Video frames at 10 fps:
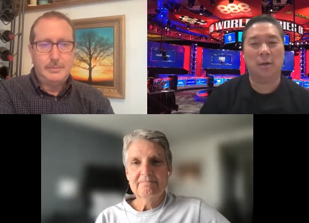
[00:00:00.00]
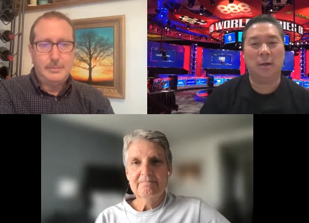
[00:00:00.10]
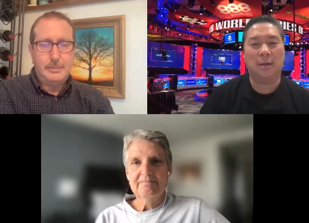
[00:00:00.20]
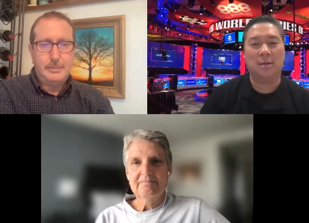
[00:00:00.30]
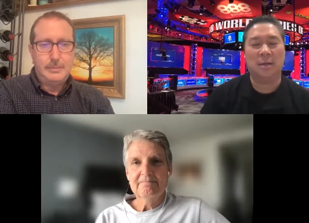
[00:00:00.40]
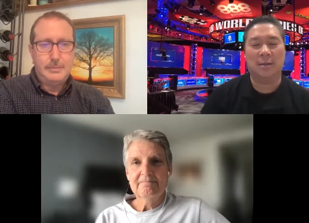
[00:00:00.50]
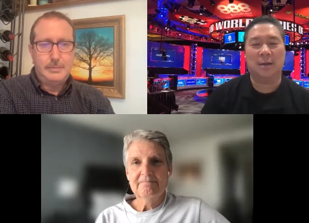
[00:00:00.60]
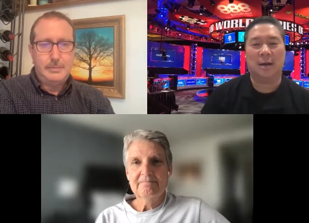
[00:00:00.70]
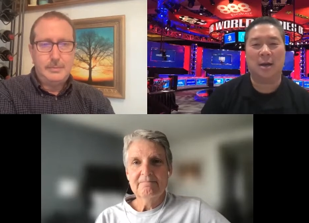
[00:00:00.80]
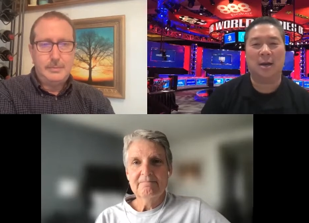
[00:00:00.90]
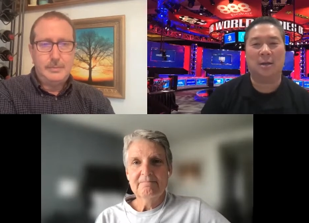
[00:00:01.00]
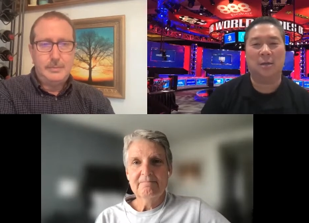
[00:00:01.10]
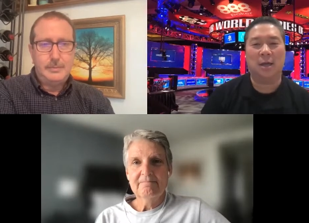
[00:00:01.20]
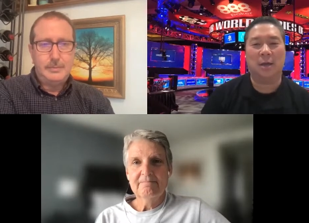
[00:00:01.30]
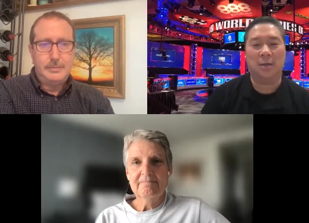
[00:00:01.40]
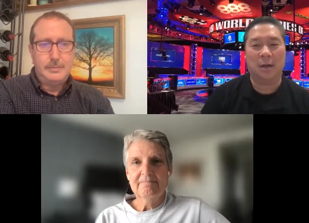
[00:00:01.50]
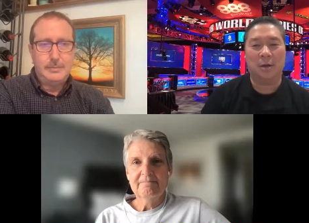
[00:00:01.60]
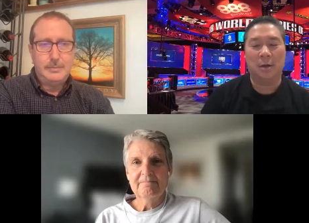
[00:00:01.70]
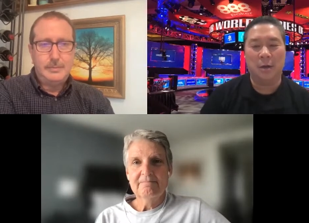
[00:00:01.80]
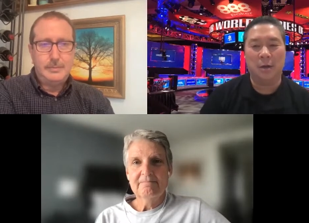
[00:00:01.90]
Speaker 1: and, and said that iconic line that
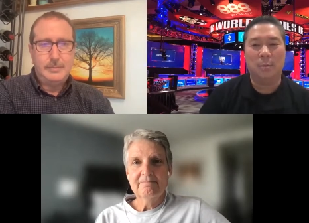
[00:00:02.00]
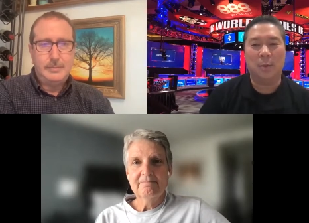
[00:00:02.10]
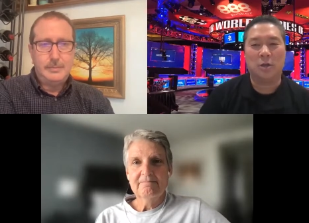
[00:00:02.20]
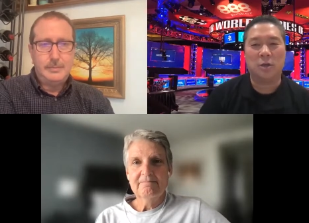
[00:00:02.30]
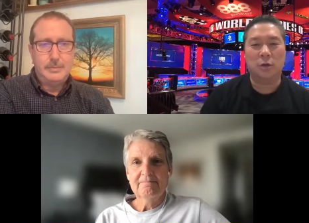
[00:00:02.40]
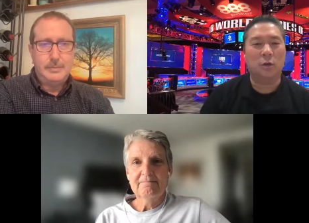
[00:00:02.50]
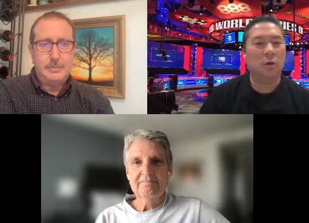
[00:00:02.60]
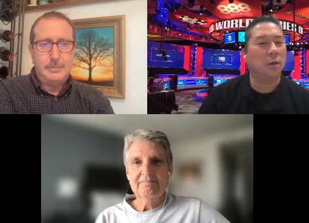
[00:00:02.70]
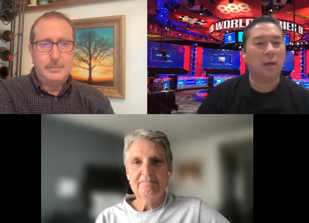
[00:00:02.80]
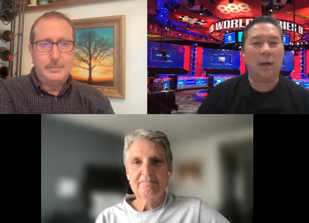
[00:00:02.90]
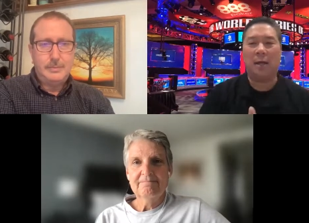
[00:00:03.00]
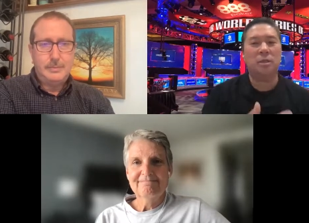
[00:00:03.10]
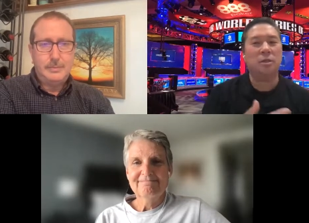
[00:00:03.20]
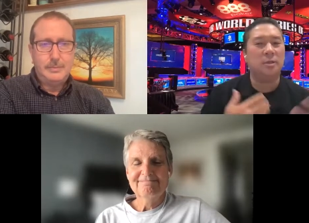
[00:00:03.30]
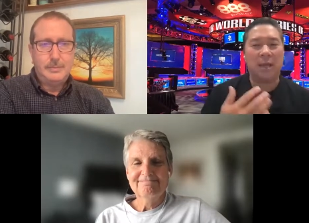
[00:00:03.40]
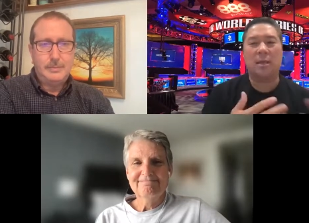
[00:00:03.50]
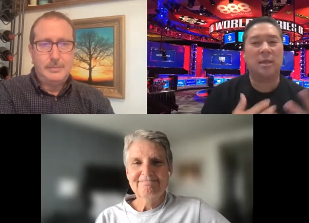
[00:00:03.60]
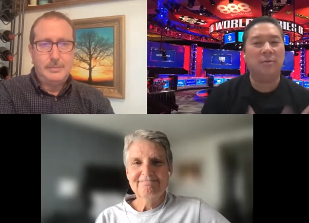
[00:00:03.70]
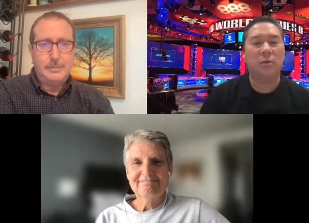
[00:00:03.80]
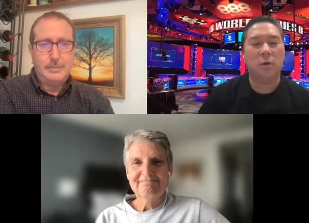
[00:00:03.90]
I mentioned earlier. How did they
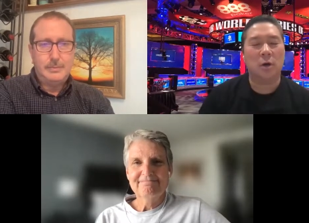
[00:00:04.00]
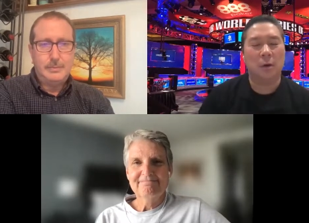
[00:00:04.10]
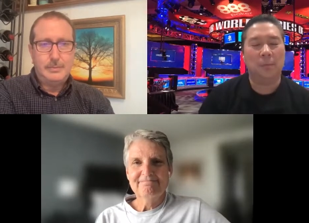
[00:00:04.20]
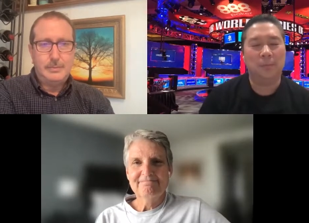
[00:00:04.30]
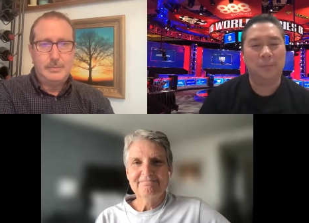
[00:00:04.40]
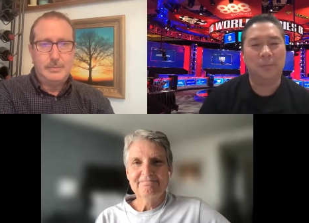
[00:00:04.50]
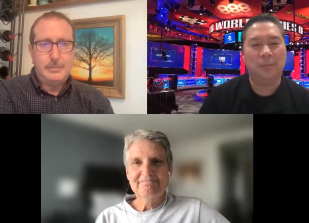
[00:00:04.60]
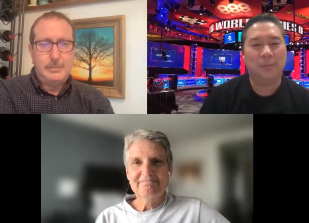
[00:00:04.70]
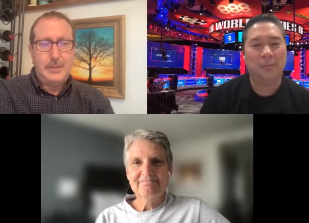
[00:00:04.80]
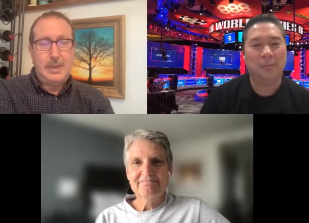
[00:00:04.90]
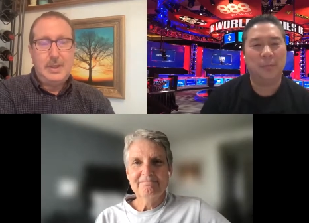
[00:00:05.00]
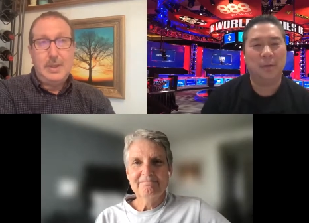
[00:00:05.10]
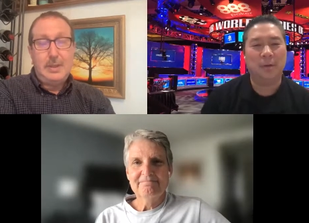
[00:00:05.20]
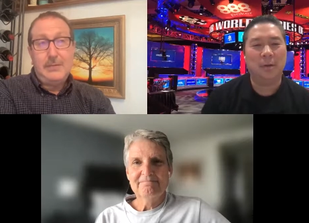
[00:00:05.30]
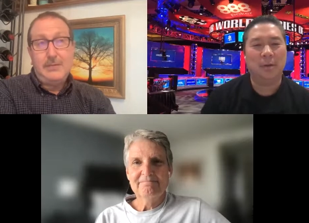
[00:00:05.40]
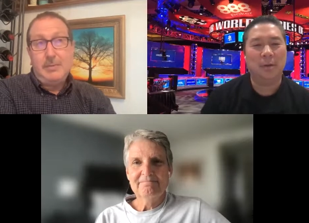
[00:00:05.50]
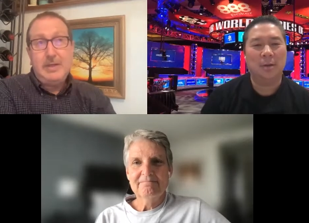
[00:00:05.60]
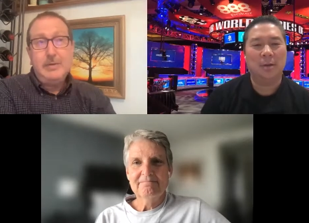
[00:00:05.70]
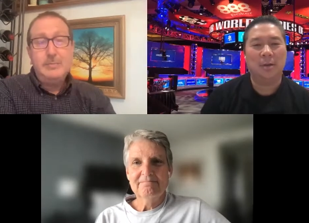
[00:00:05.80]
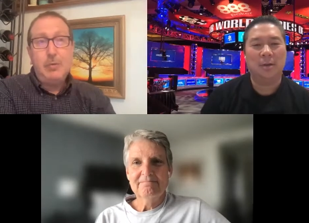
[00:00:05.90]
give you a call?
Speaker 2: Yeah, for me,
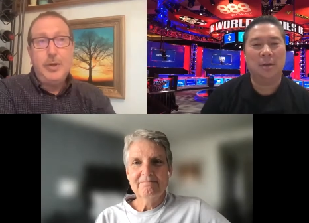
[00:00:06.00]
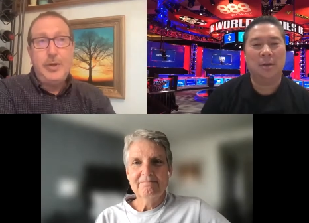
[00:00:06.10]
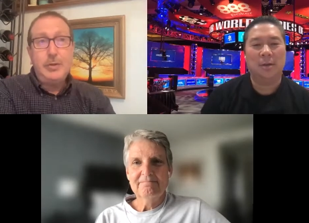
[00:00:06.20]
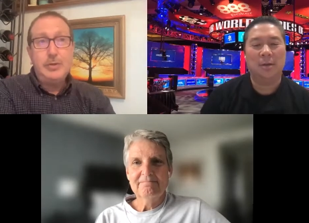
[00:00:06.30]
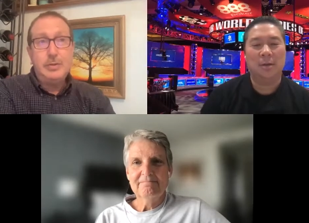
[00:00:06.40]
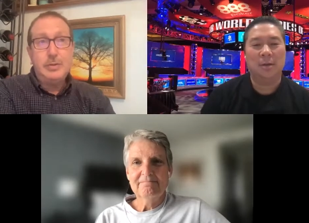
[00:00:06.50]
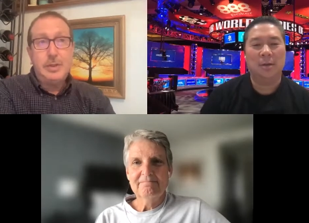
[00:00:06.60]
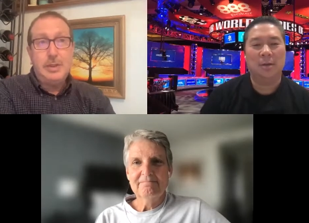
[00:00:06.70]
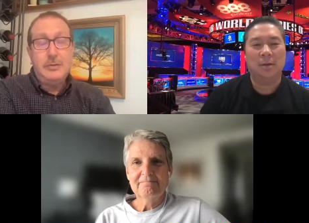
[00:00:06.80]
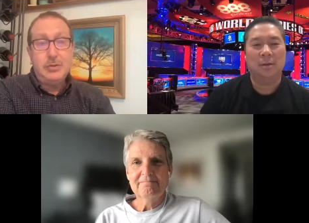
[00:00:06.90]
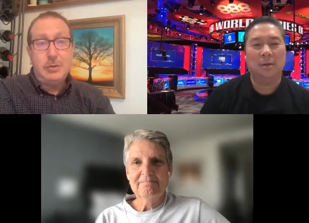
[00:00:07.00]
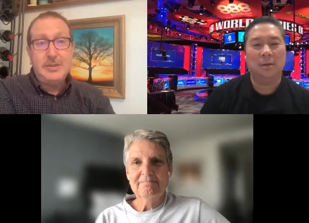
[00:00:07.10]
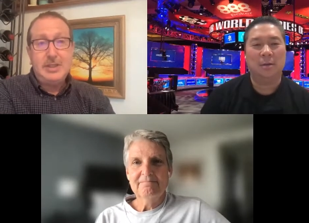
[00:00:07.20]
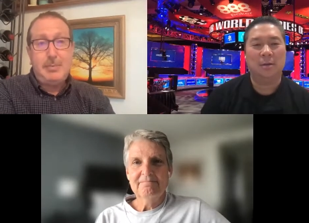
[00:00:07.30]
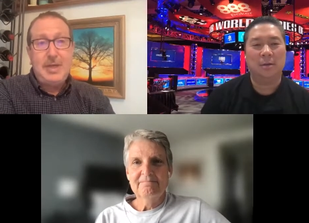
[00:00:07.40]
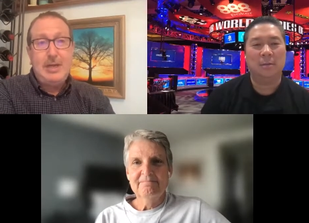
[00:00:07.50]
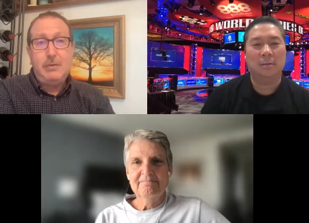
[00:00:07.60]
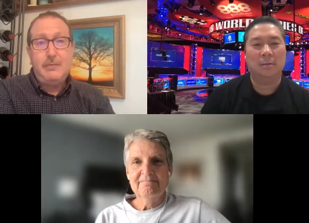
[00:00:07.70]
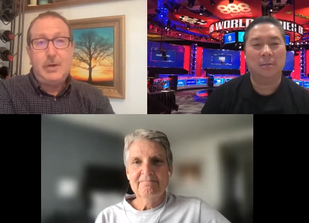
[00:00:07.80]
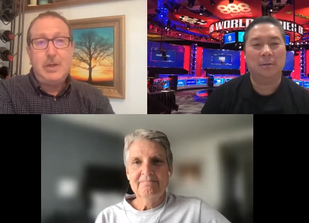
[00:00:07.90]
it was more unusual. It was almost like a piano
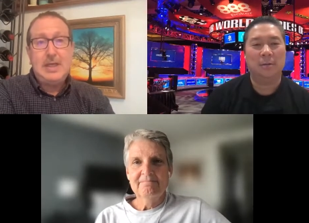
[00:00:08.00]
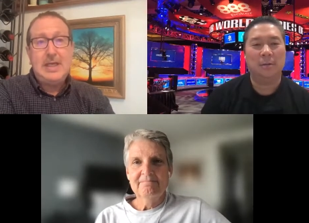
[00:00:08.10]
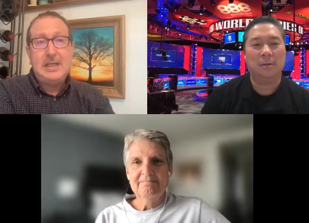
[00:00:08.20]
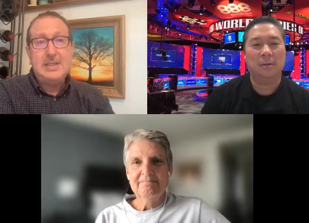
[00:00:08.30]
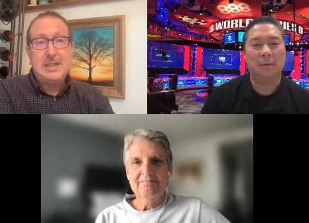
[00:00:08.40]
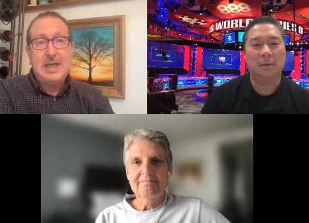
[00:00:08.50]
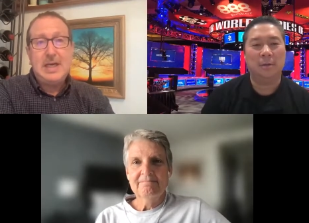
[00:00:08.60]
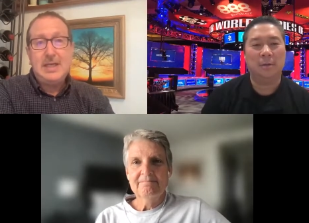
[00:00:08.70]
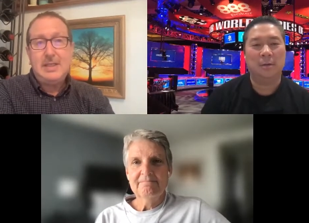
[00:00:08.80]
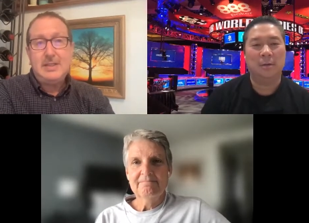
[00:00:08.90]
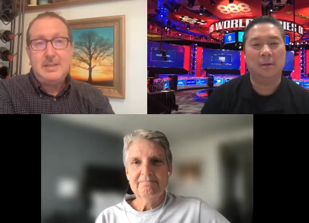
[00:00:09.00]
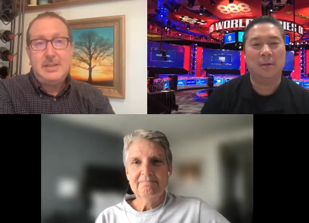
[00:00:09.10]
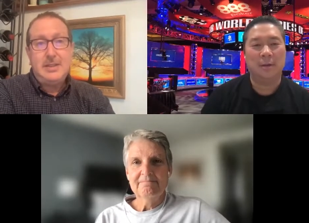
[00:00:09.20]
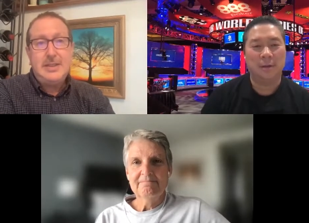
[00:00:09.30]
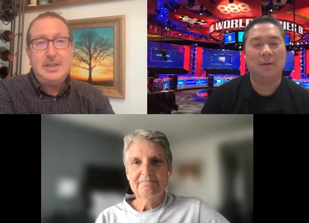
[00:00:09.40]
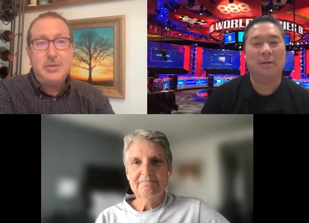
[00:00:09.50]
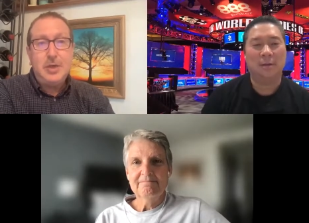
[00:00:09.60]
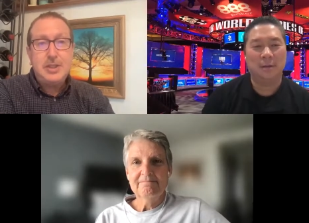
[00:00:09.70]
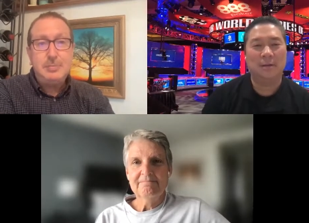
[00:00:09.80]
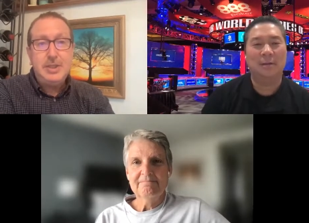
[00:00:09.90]
falling out of the sky. You know, it didn't
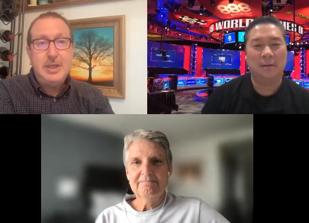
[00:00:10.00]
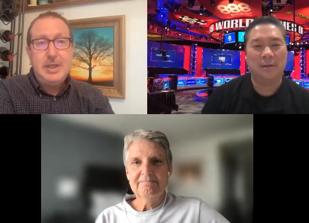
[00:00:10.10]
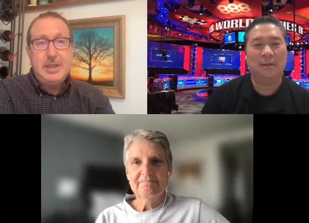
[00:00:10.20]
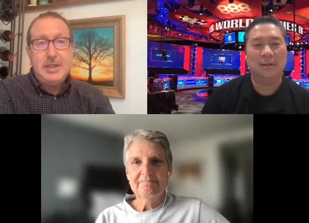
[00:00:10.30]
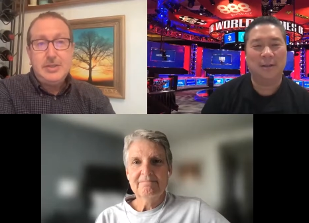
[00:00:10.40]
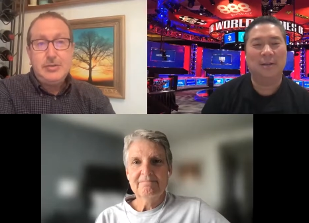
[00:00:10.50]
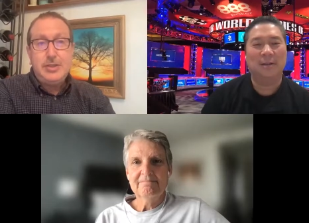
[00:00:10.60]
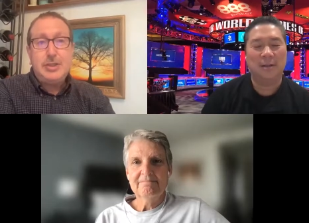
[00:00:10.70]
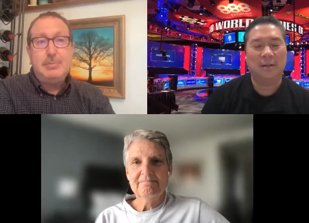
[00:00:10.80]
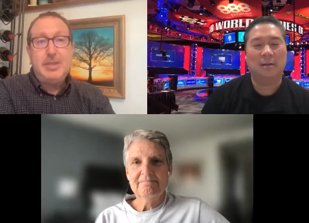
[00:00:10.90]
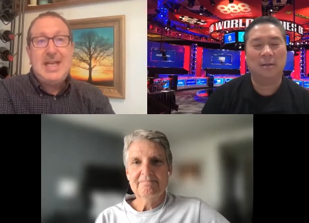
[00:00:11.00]
crush me because it was just a complete